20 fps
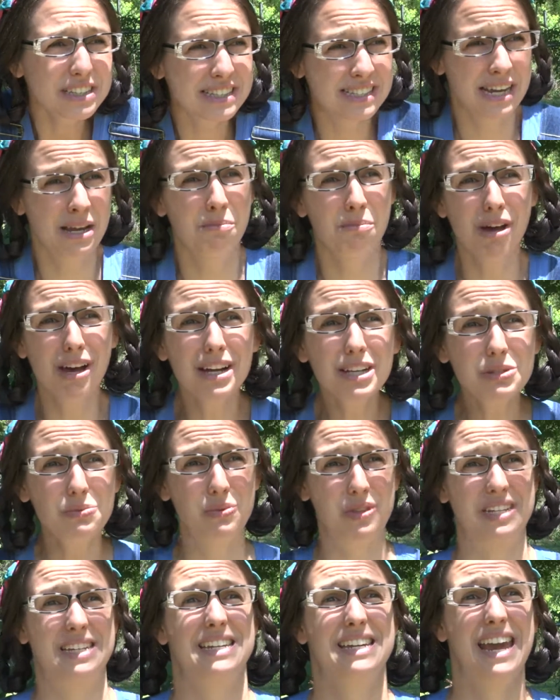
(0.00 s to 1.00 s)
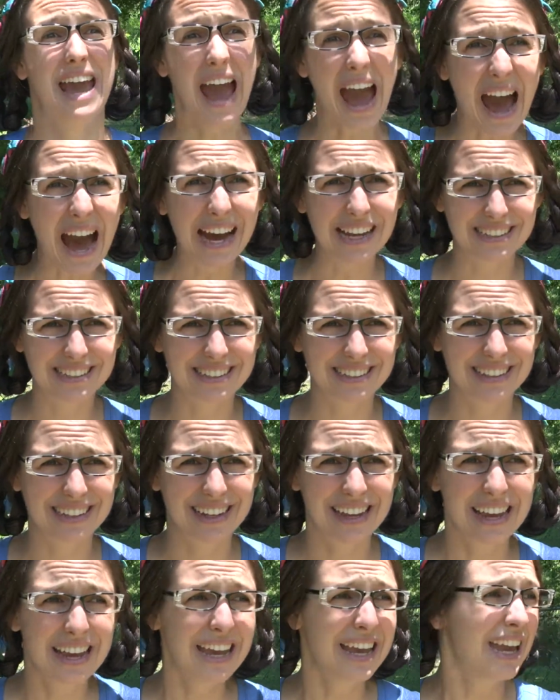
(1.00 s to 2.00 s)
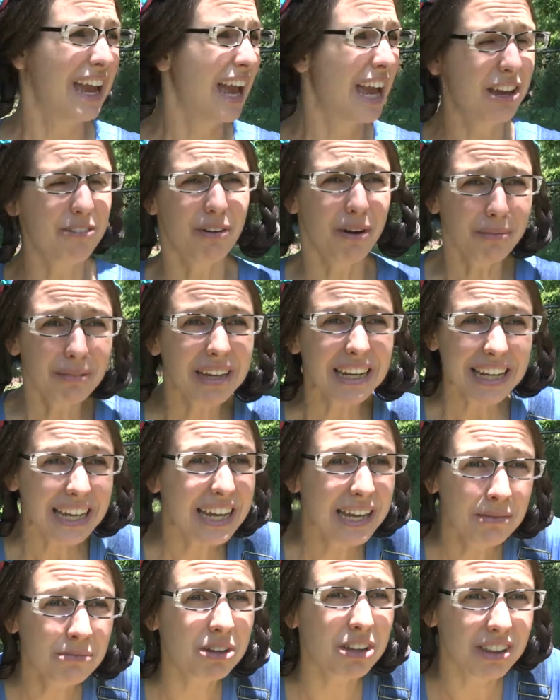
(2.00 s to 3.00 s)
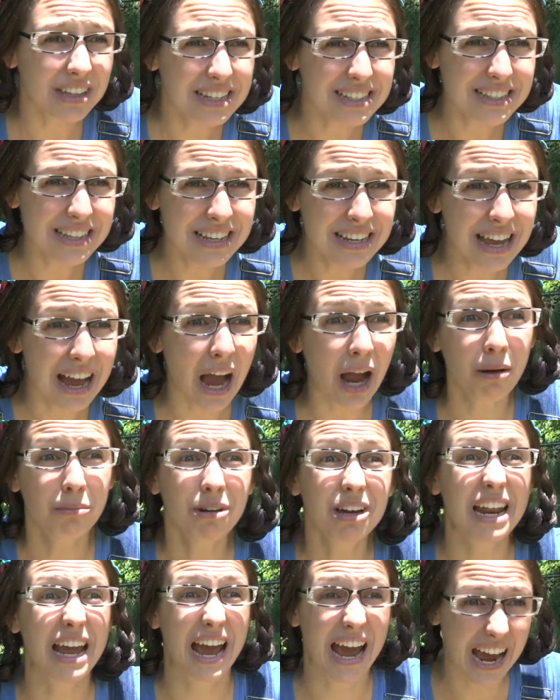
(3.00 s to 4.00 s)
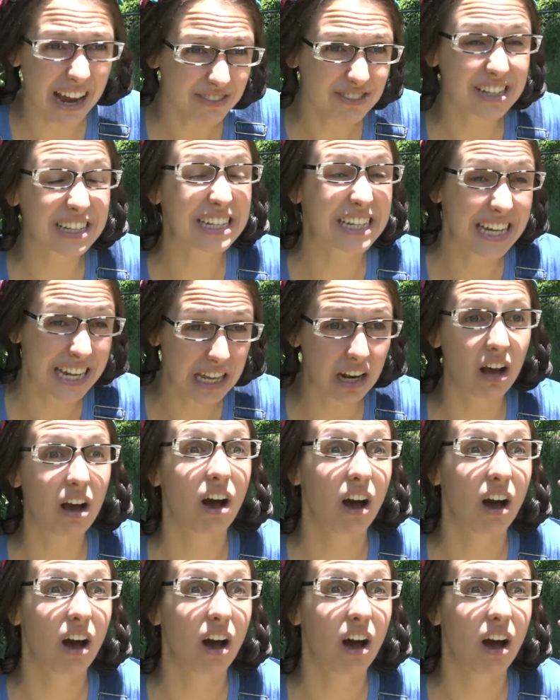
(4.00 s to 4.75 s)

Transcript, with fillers: sandbox with a cat. If I'm gonna get him to listen, I'm gonna have to get